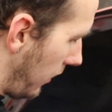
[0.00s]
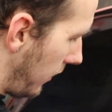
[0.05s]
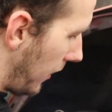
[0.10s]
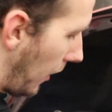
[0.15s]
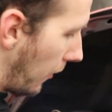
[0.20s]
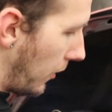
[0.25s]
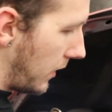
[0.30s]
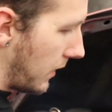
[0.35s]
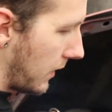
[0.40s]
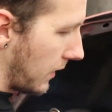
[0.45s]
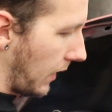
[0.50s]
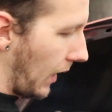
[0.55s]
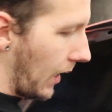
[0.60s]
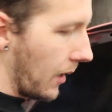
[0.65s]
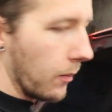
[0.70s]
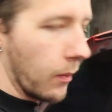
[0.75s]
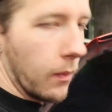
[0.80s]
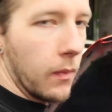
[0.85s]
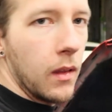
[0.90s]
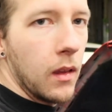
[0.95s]
Now it's
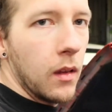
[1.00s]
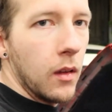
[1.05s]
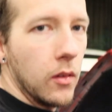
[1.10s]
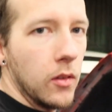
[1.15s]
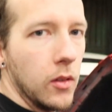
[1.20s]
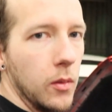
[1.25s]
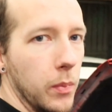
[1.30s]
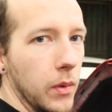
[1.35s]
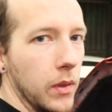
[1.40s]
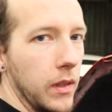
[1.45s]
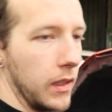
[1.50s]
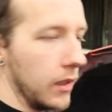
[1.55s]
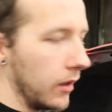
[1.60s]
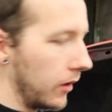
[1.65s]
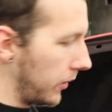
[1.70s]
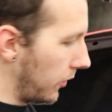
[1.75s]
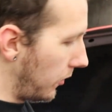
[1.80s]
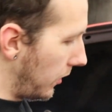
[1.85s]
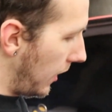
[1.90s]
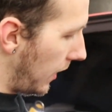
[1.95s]
time to put the
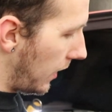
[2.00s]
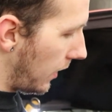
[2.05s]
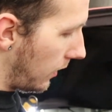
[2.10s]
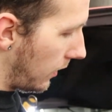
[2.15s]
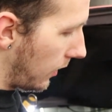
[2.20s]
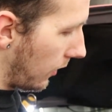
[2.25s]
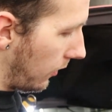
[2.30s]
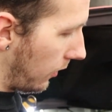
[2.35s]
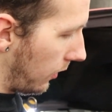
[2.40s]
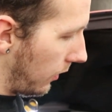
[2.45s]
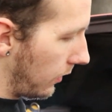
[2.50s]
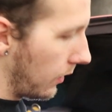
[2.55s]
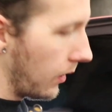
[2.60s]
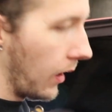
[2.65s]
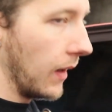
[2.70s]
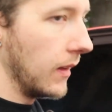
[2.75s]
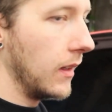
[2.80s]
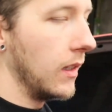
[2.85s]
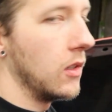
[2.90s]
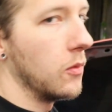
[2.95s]
alternator
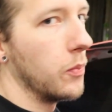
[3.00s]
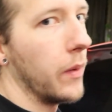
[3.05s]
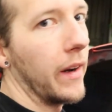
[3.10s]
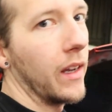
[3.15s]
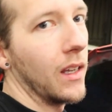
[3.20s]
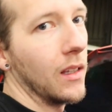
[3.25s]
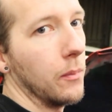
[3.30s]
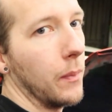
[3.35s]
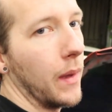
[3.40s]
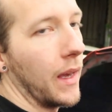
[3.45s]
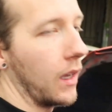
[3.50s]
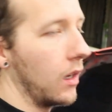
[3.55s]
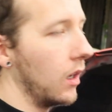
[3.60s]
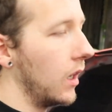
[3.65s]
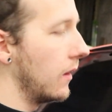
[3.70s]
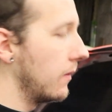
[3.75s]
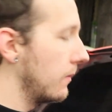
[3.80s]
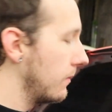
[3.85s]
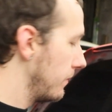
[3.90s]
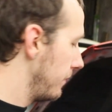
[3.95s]
and its bracket back
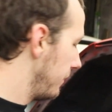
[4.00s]
on.